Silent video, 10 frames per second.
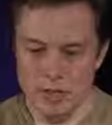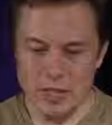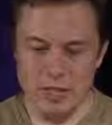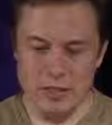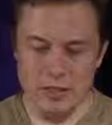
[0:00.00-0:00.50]

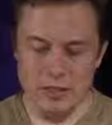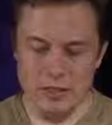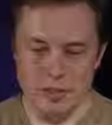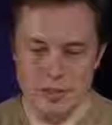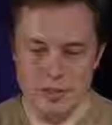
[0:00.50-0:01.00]

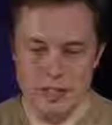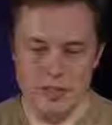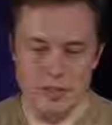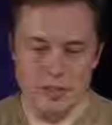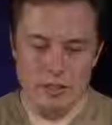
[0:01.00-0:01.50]

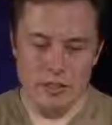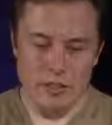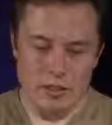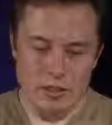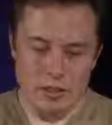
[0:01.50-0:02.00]
then
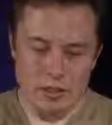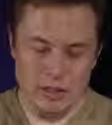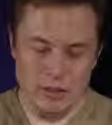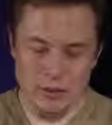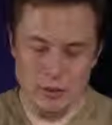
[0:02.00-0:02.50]

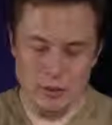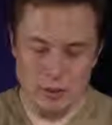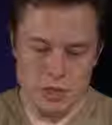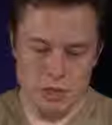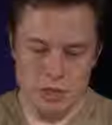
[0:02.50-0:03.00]
in
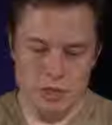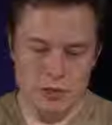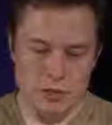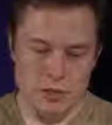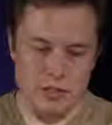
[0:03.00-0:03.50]
reaching a
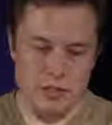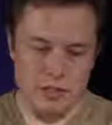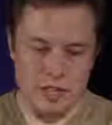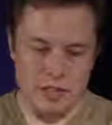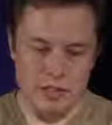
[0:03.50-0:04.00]
conclusion,
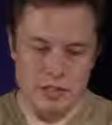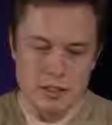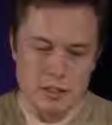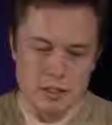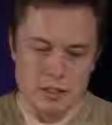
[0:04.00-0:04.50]
that
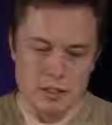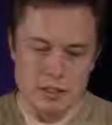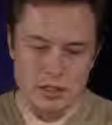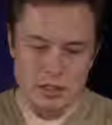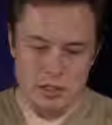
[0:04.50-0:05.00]

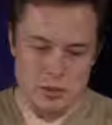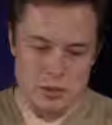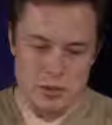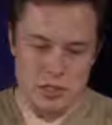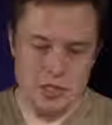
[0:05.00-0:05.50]
the
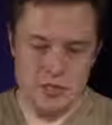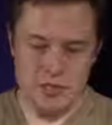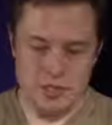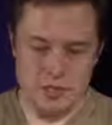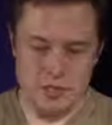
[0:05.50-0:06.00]
conclusion you're reaching
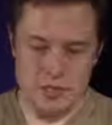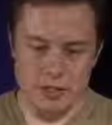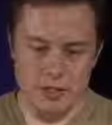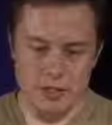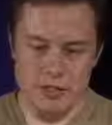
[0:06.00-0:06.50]
is
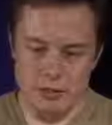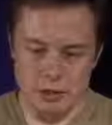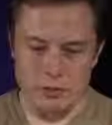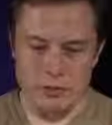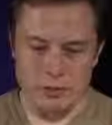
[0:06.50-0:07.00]
necessarily
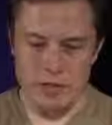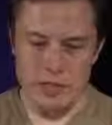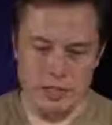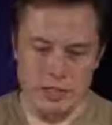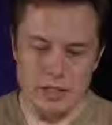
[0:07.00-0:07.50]
driven
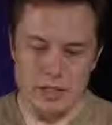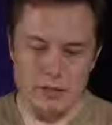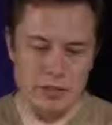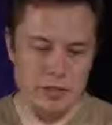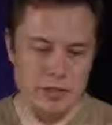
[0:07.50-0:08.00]
by the
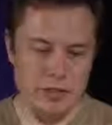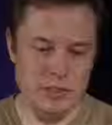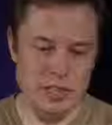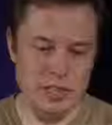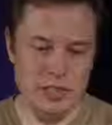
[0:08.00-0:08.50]
underlying
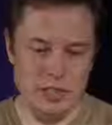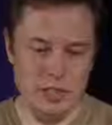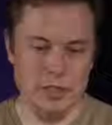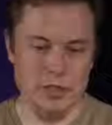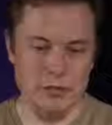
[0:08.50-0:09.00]
premises and the
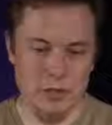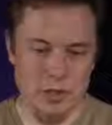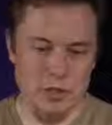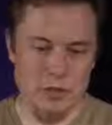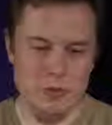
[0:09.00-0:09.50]
interconnection
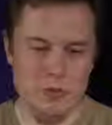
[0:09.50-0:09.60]
between those